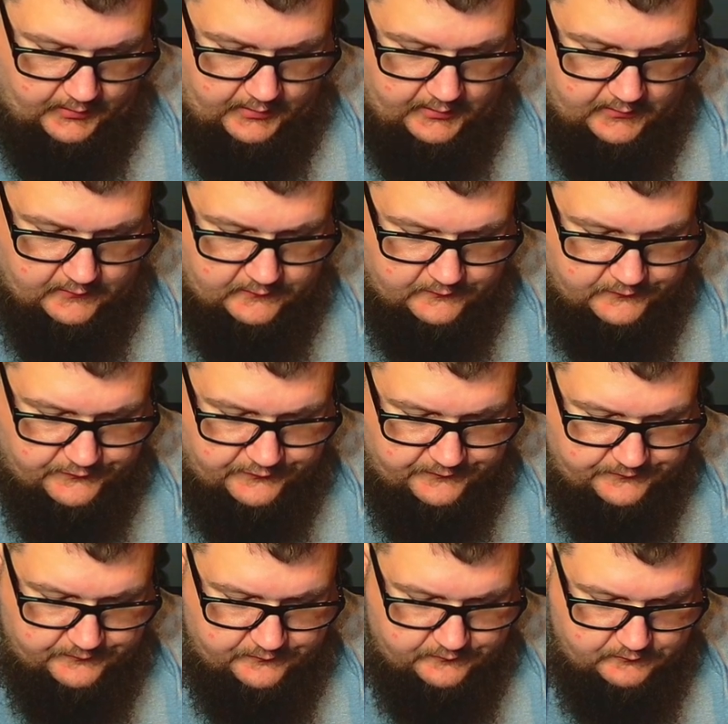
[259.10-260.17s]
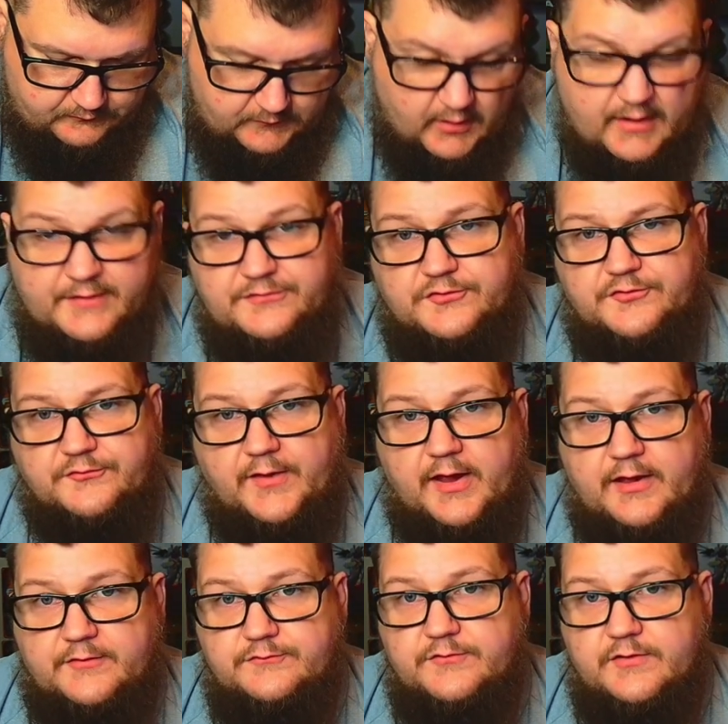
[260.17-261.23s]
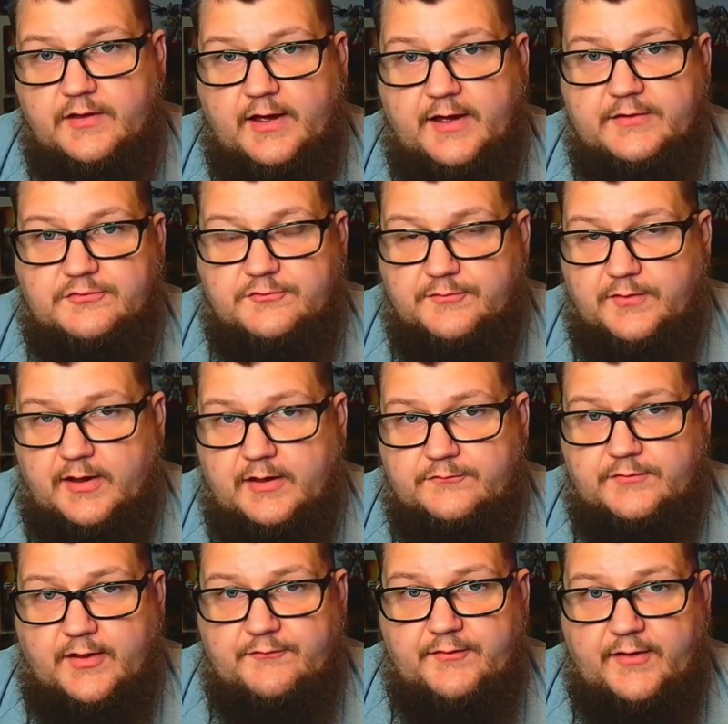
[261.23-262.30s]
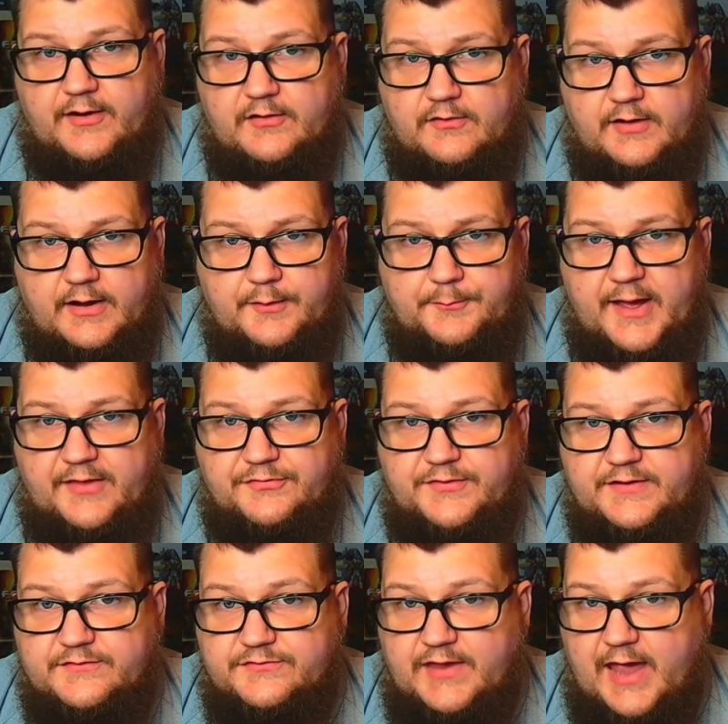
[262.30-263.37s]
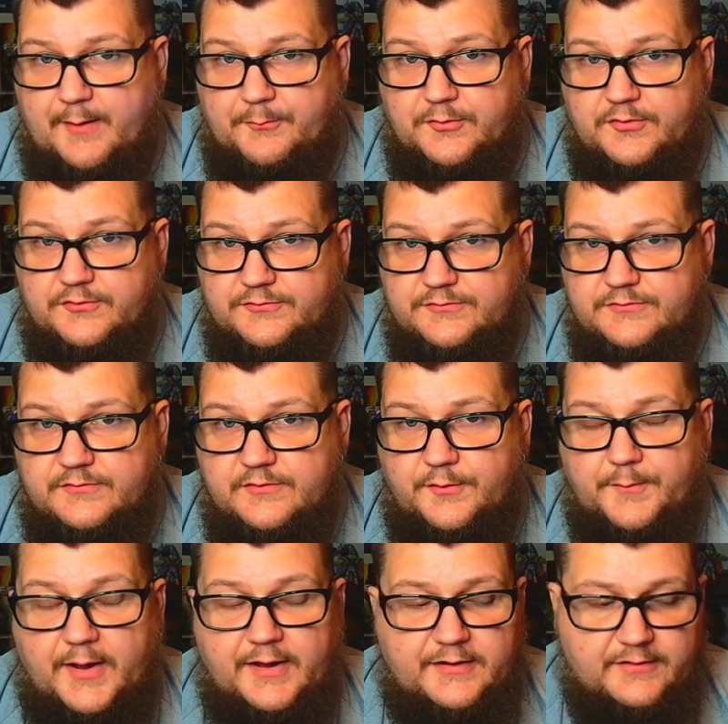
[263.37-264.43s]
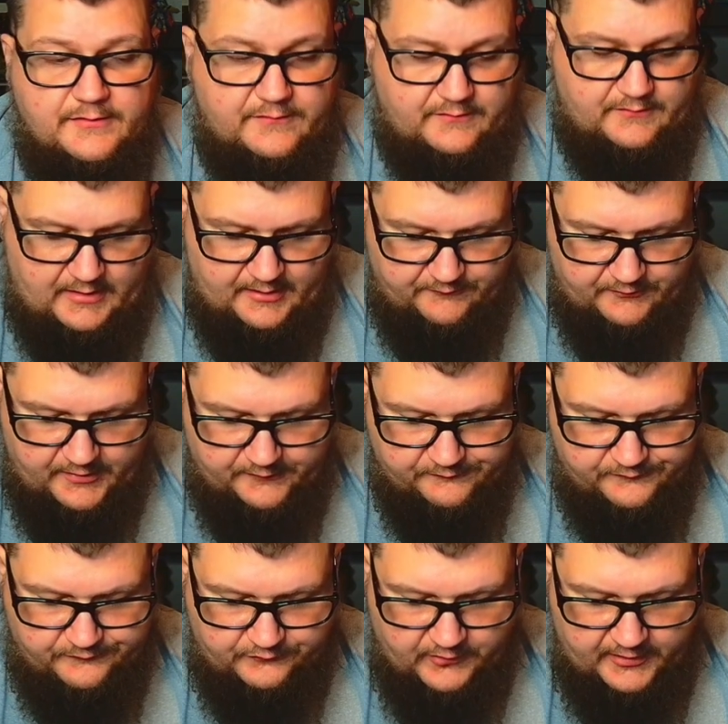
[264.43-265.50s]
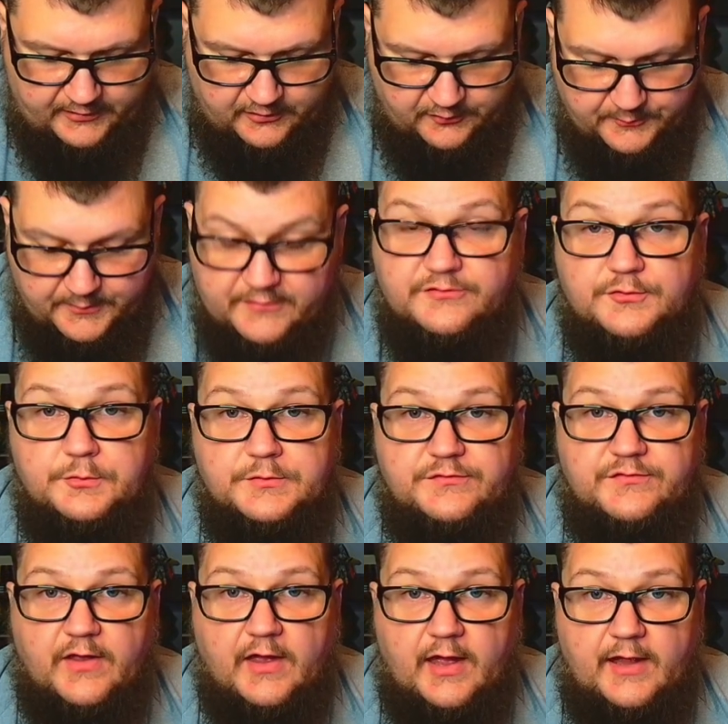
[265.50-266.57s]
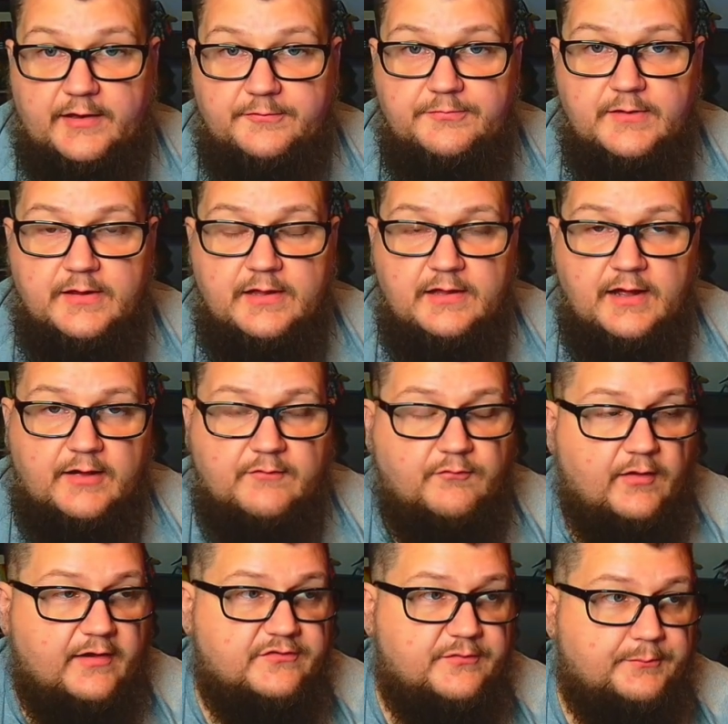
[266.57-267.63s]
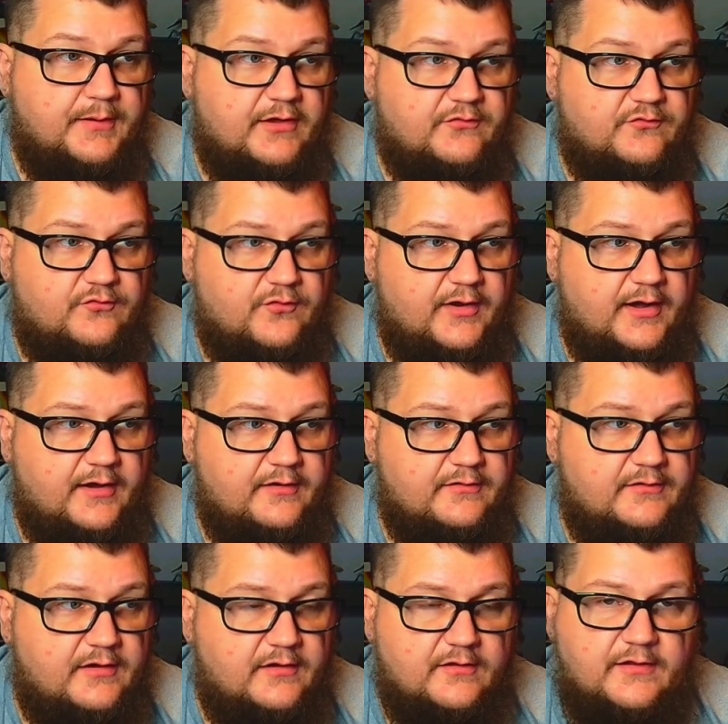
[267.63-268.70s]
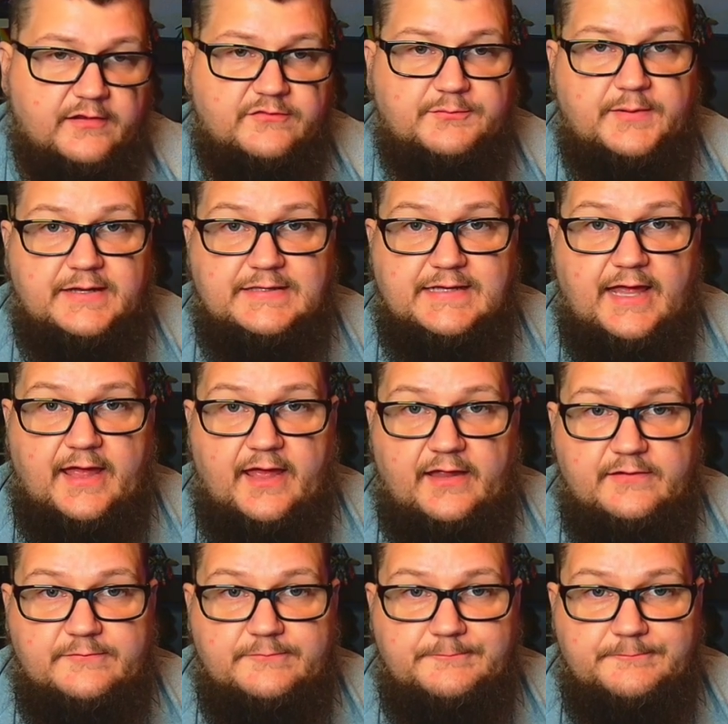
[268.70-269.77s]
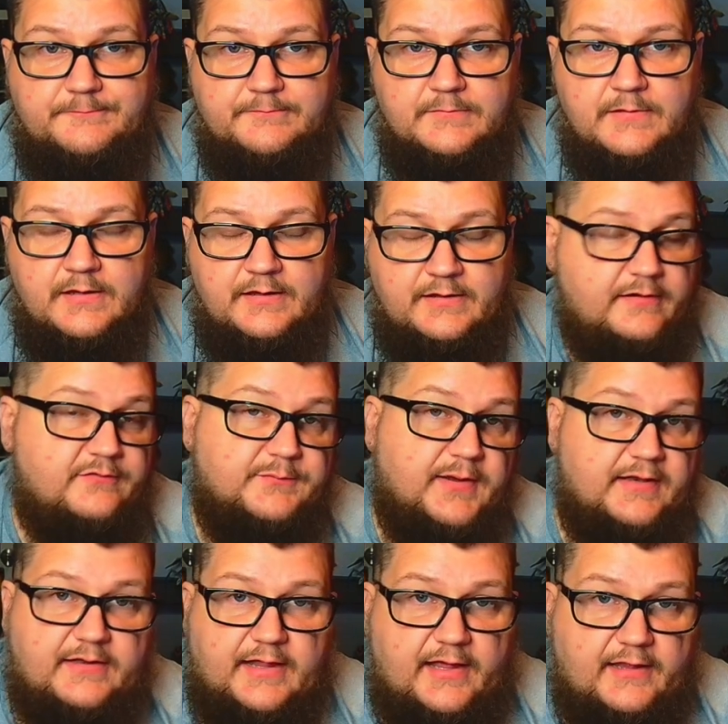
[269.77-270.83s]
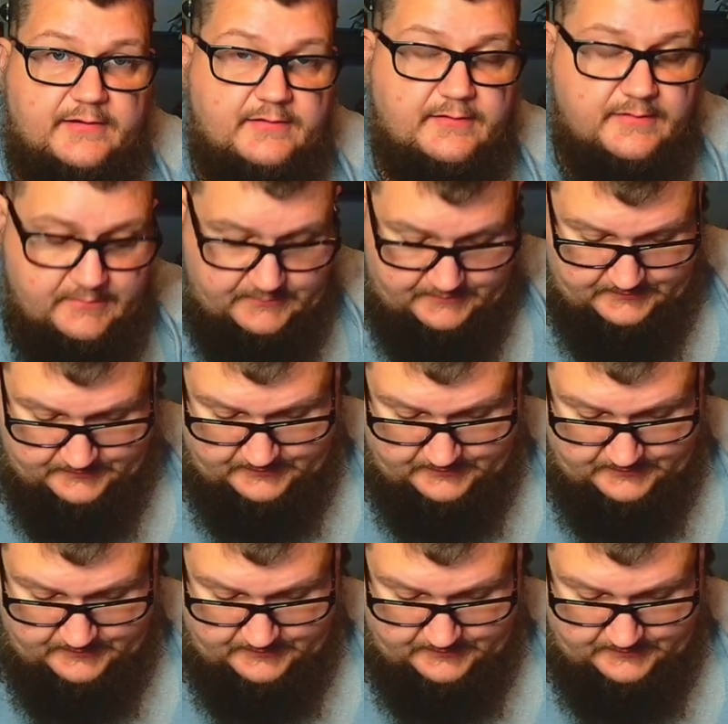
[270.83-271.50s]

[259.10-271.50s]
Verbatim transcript: And yeah, I survived. I survived. I've had a lot of bad things happen on my end. I've had tried to commit suicide. I've lost a best friend. I lost my dad. He's my dad.